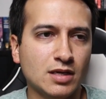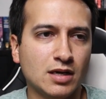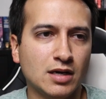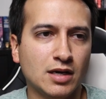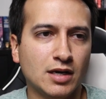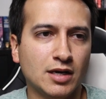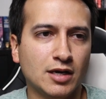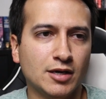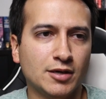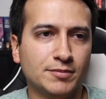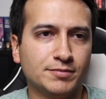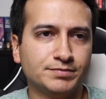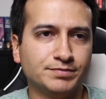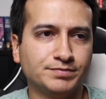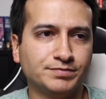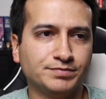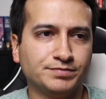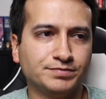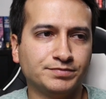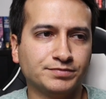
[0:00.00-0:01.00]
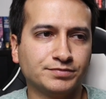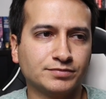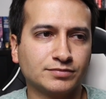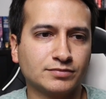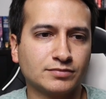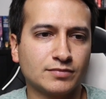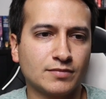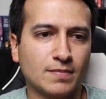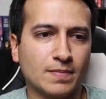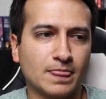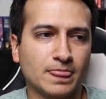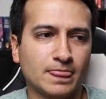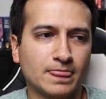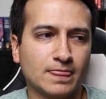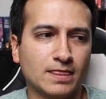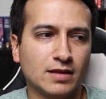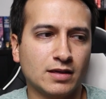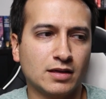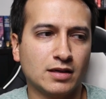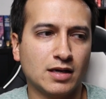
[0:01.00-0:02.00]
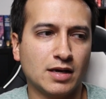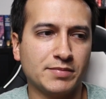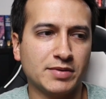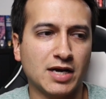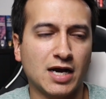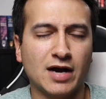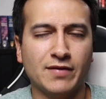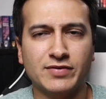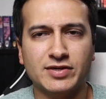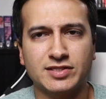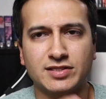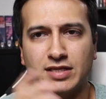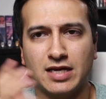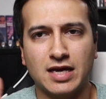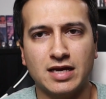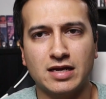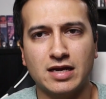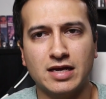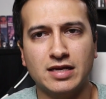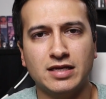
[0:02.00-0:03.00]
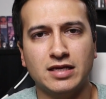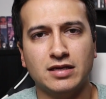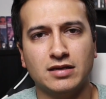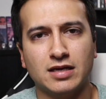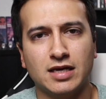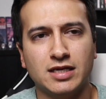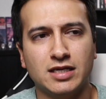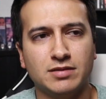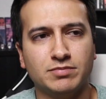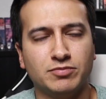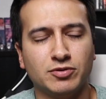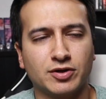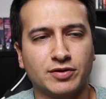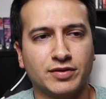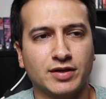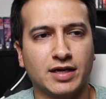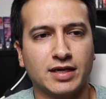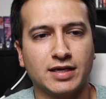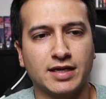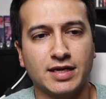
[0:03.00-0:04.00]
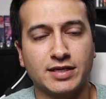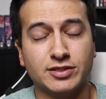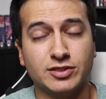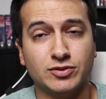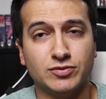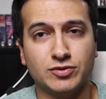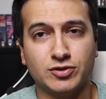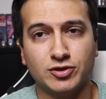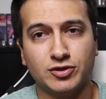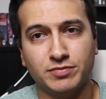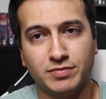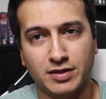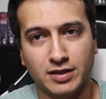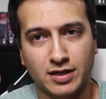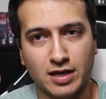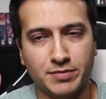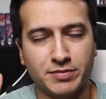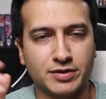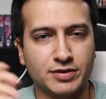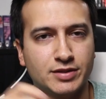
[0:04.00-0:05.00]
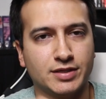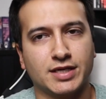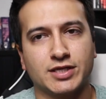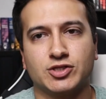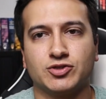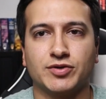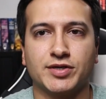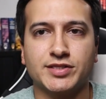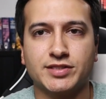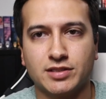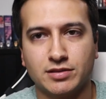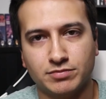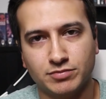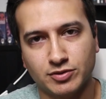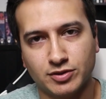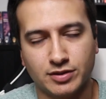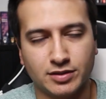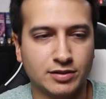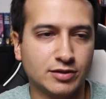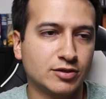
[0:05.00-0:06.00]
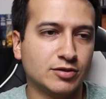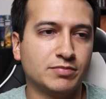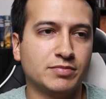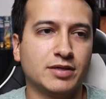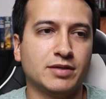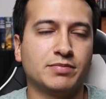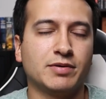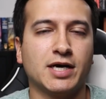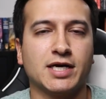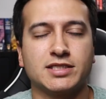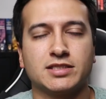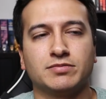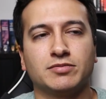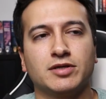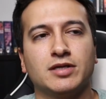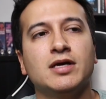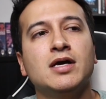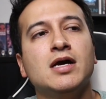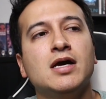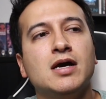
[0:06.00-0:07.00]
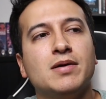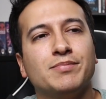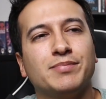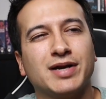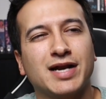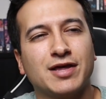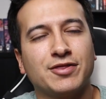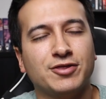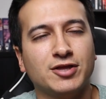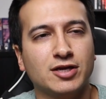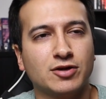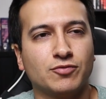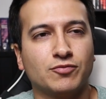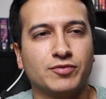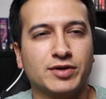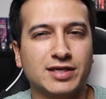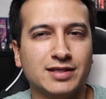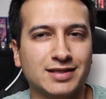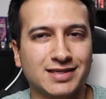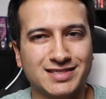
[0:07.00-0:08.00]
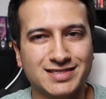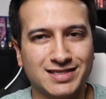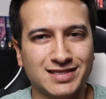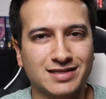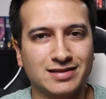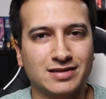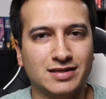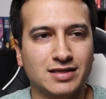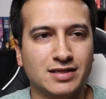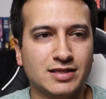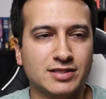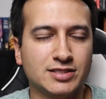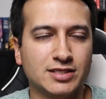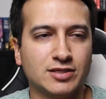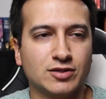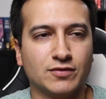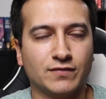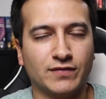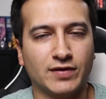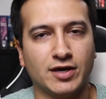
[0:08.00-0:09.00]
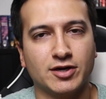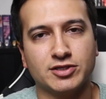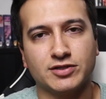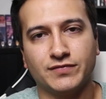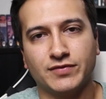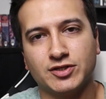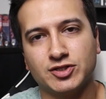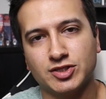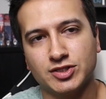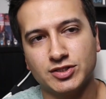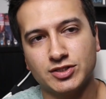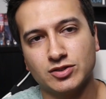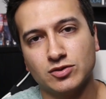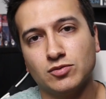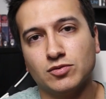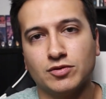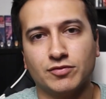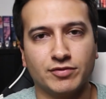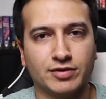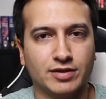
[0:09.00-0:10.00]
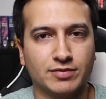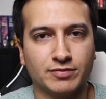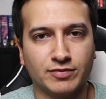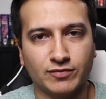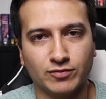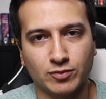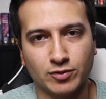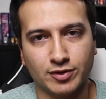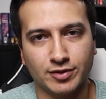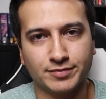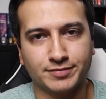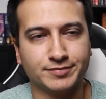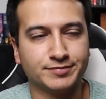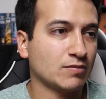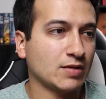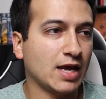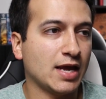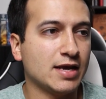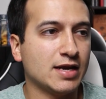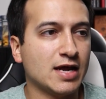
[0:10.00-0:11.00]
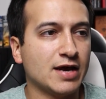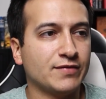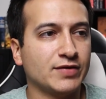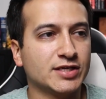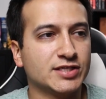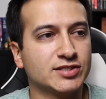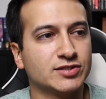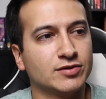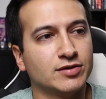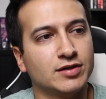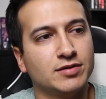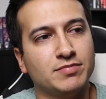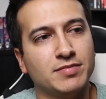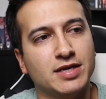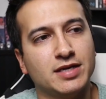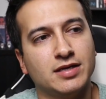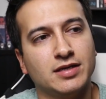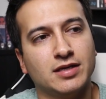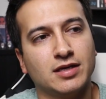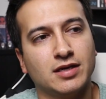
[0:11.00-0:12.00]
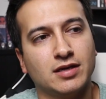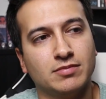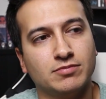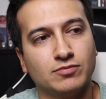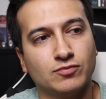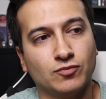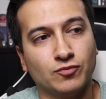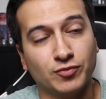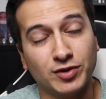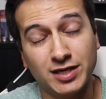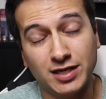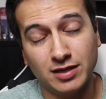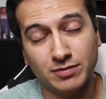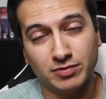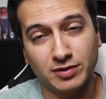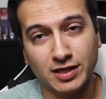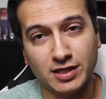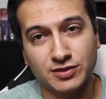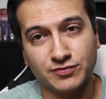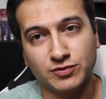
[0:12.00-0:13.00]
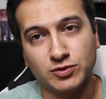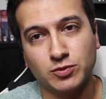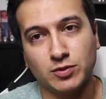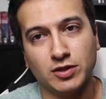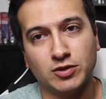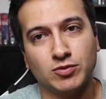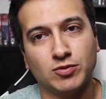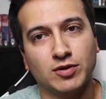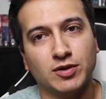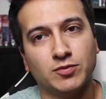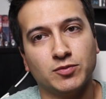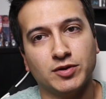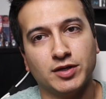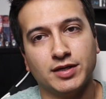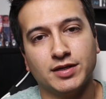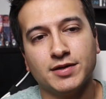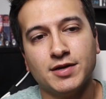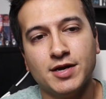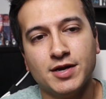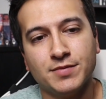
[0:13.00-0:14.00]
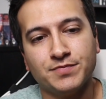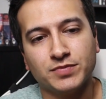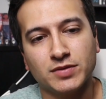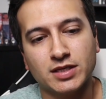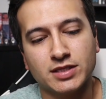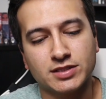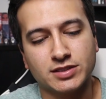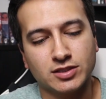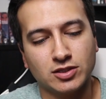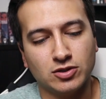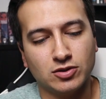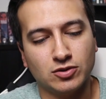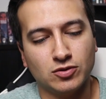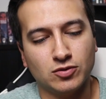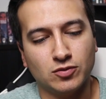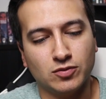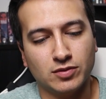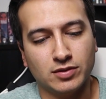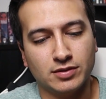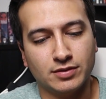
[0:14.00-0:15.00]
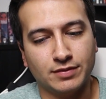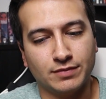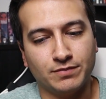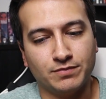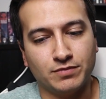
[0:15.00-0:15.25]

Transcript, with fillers: Um, I mean, obviously any, any book that I get to could be, I mean, the next Dresden book could be possibly, but I think realistically it's either Fires of Vengeance or Rhythm of War. And have I started making reading plans for twenty twenty-one? So